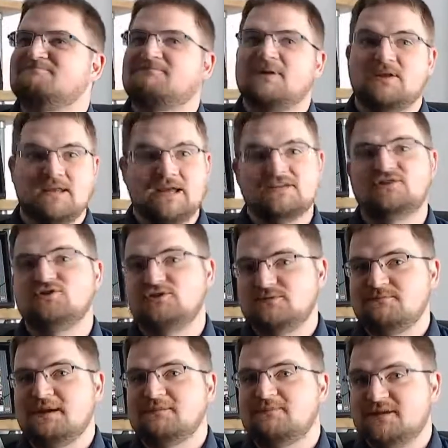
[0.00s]
But yes, you use
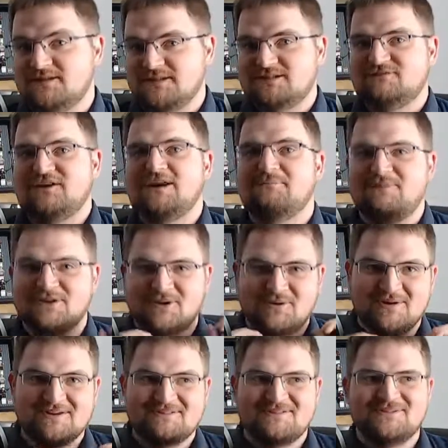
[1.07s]
it as a developer. You
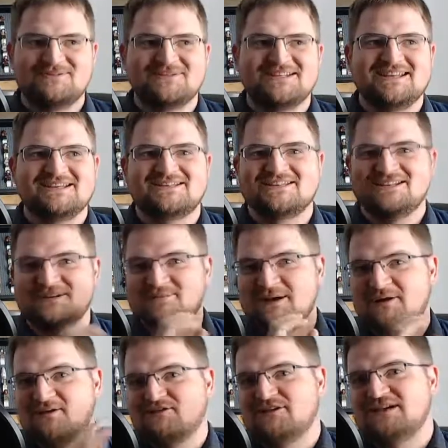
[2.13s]
are enthusiastic
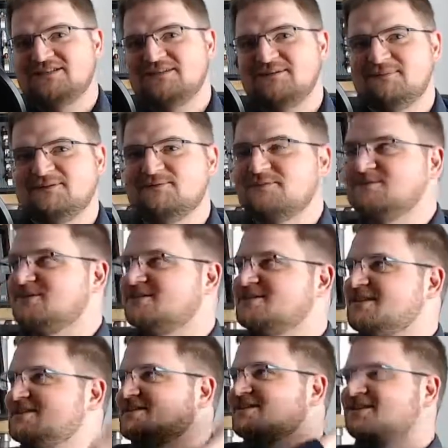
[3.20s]
about creating the best websites.
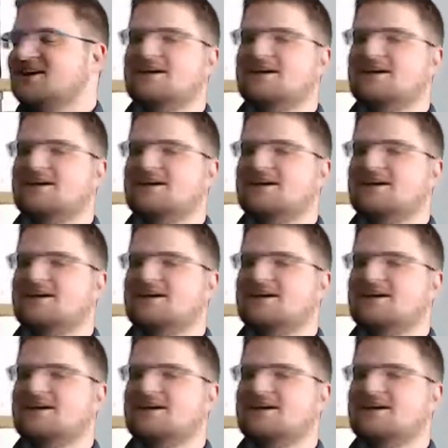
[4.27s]
That tick.